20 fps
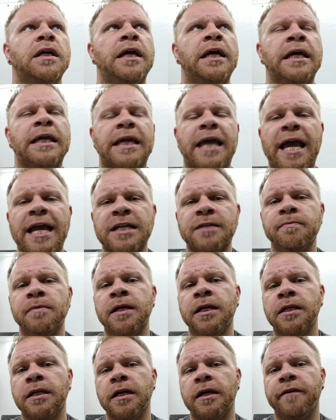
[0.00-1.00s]

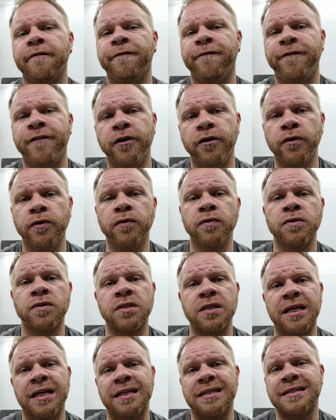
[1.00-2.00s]
engagement,
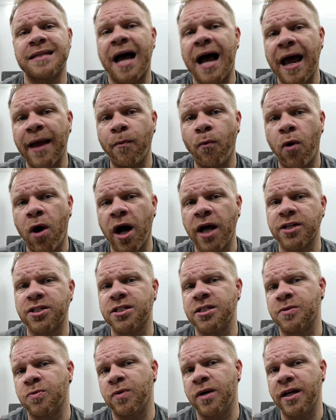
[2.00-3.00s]
views, and time watched
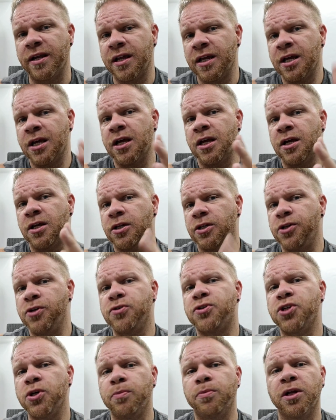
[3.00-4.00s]
is what
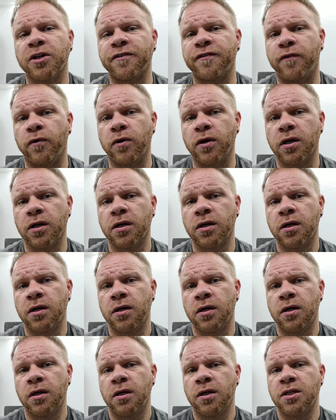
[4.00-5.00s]
YouTube looks for.
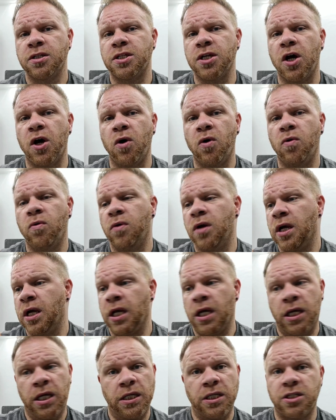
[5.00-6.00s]
So
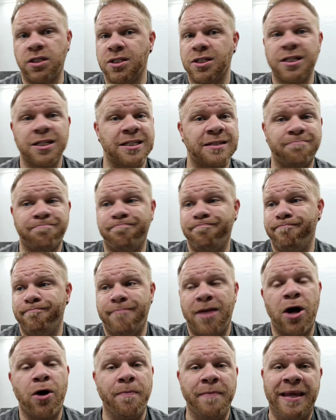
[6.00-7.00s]
just
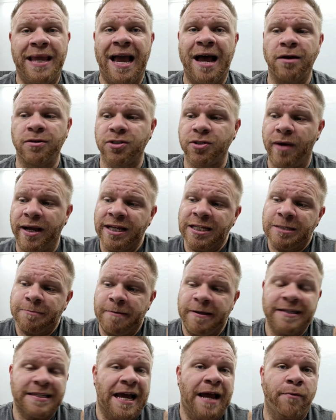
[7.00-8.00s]
help me out so I can
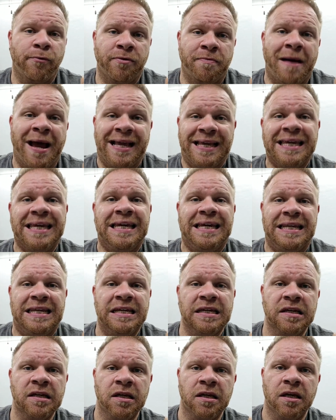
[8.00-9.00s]
spend time with my kid
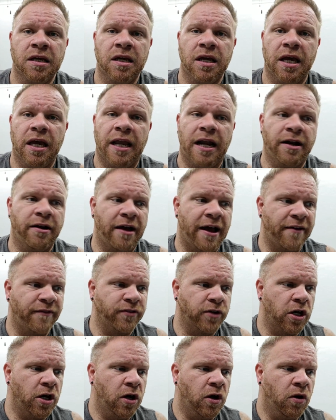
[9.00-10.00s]
and I don't have
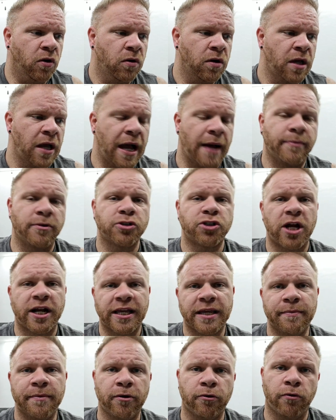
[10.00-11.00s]
to go, I'm gonna try to
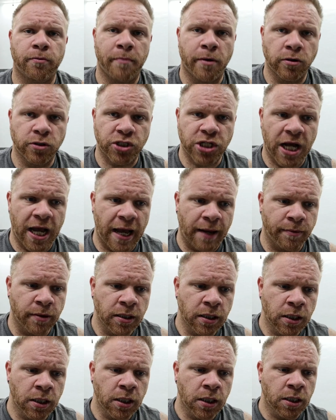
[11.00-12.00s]
get me a remote job,
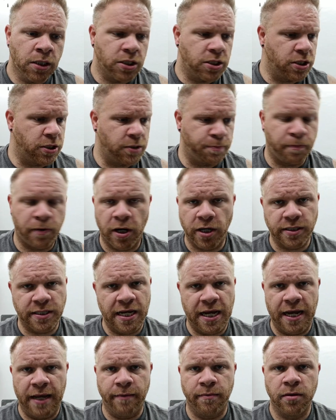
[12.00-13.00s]
just
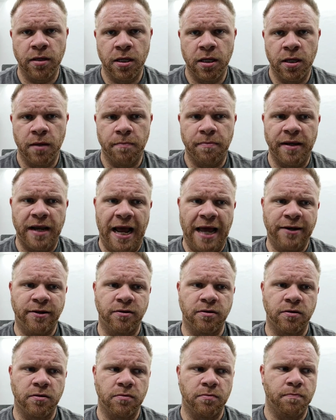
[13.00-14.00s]
part-time, but I,
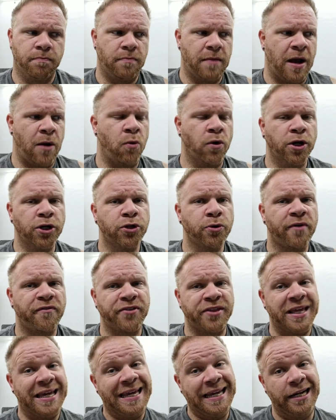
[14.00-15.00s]
I wanna do
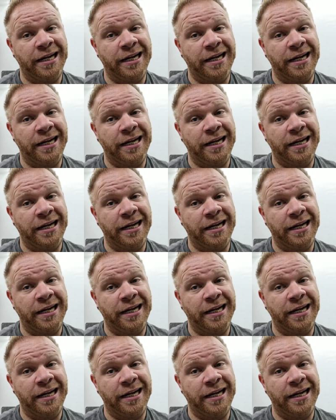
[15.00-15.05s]
everything